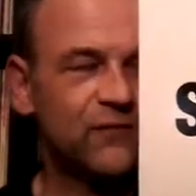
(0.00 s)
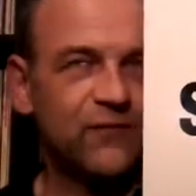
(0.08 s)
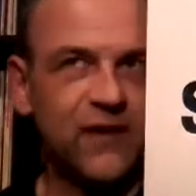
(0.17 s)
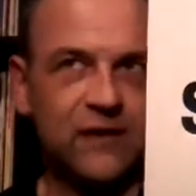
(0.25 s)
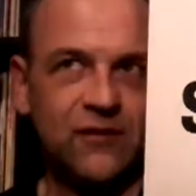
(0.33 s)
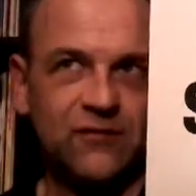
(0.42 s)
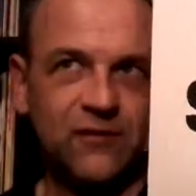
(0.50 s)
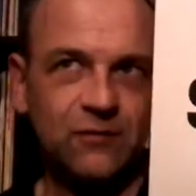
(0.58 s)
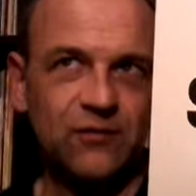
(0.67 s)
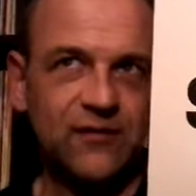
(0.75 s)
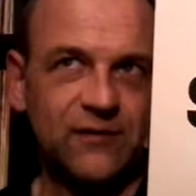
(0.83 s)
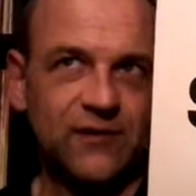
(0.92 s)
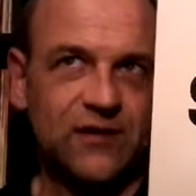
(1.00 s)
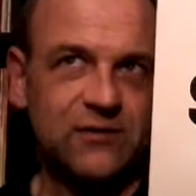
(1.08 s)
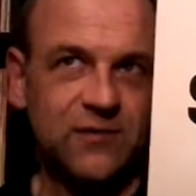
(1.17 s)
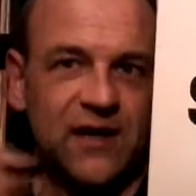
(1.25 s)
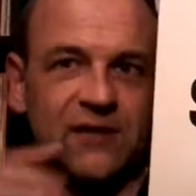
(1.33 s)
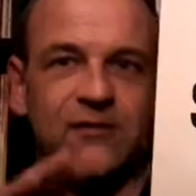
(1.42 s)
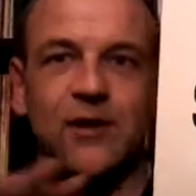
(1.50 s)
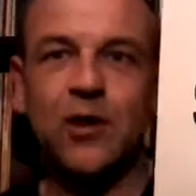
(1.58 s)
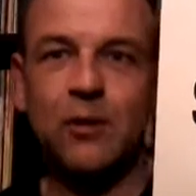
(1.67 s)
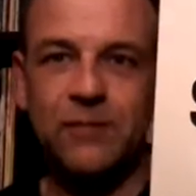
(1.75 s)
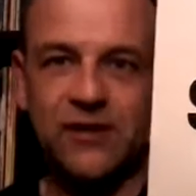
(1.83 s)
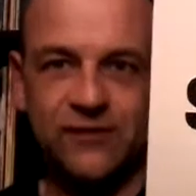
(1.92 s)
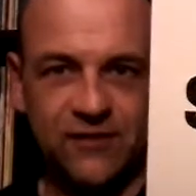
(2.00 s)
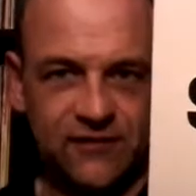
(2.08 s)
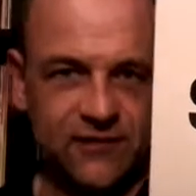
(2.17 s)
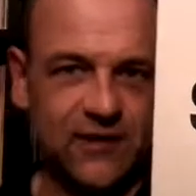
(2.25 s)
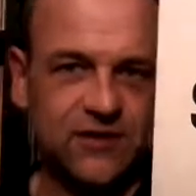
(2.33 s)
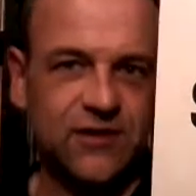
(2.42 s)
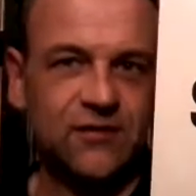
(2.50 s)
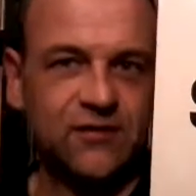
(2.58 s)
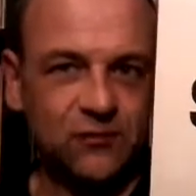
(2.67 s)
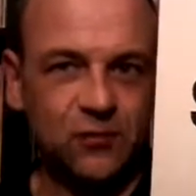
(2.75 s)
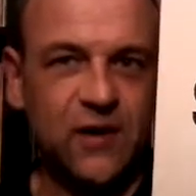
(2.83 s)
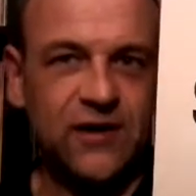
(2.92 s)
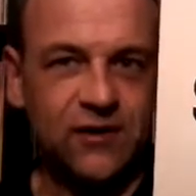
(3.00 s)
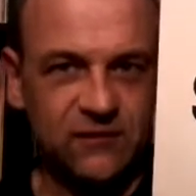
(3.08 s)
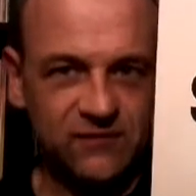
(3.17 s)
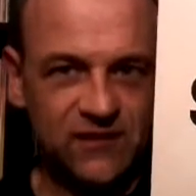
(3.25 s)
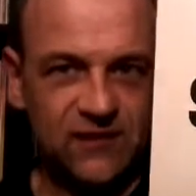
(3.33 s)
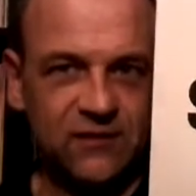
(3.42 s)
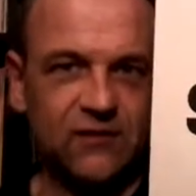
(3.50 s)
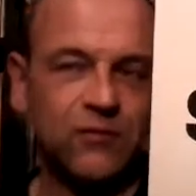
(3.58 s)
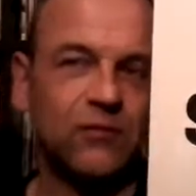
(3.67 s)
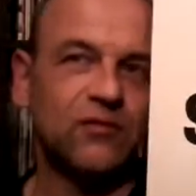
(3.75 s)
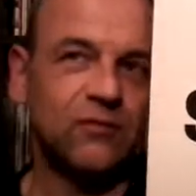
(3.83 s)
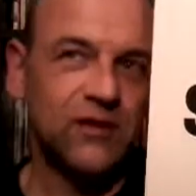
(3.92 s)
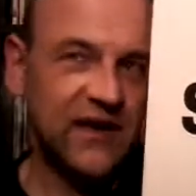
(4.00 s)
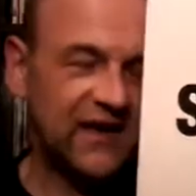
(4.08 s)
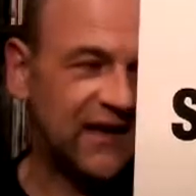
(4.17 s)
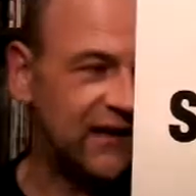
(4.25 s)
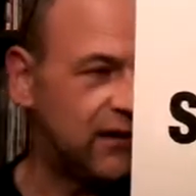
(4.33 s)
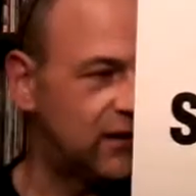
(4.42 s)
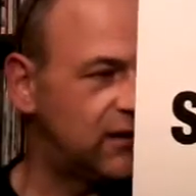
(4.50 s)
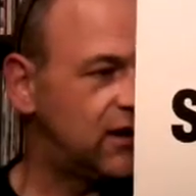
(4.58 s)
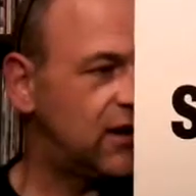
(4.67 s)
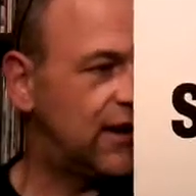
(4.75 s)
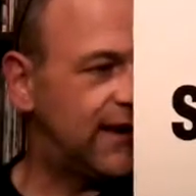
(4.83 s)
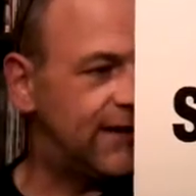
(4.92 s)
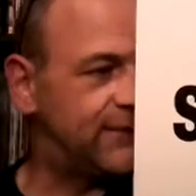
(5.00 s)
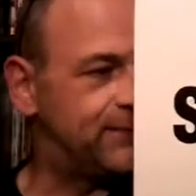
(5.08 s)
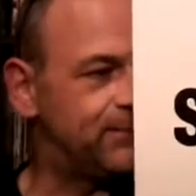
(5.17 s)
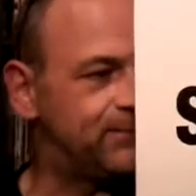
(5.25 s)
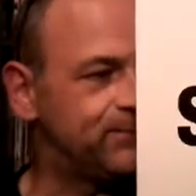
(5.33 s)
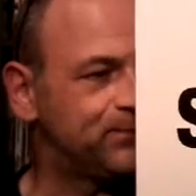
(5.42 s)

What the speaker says: think because I was living in Japan, so I got a B-sides collection because all my youth singles were here. But